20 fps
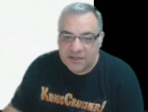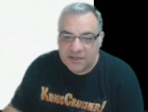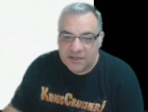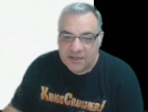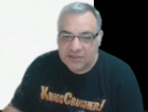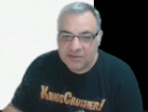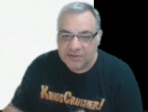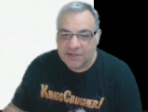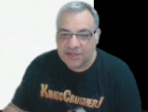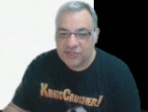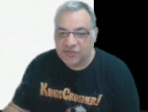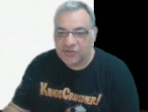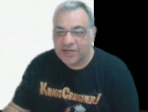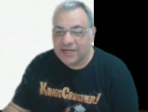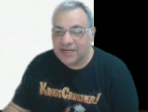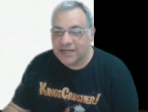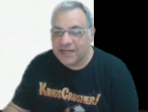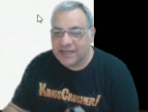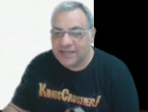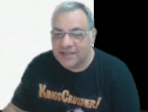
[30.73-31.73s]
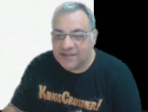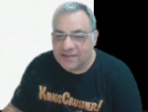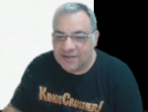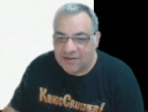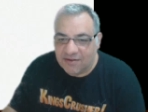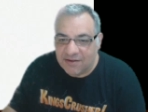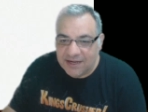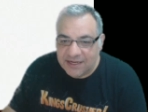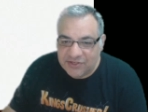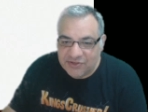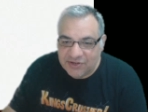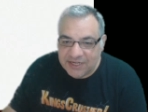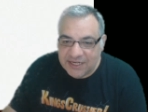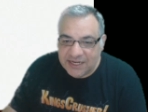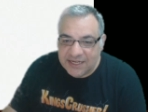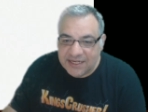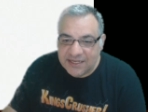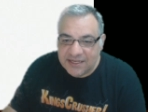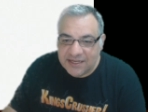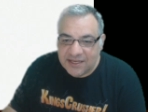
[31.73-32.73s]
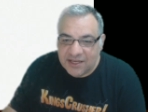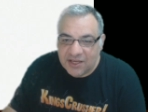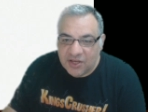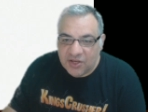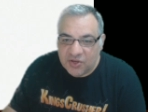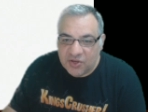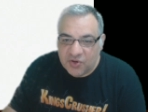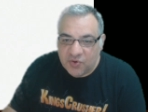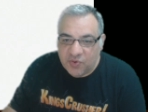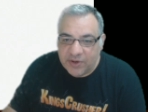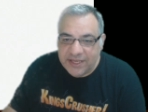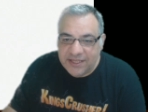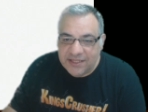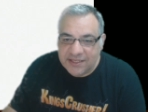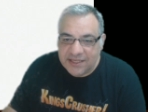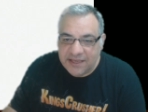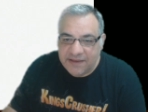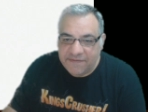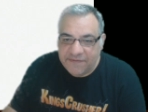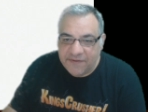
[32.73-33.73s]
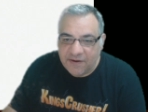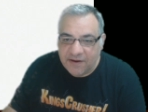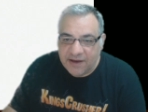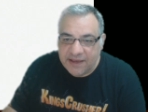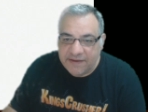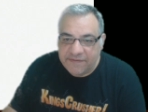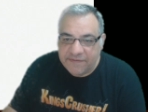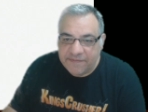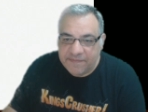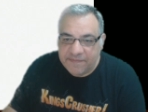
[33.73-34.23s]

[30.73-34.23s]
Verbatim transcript: So adrenaline, high adrenaline, queen d5.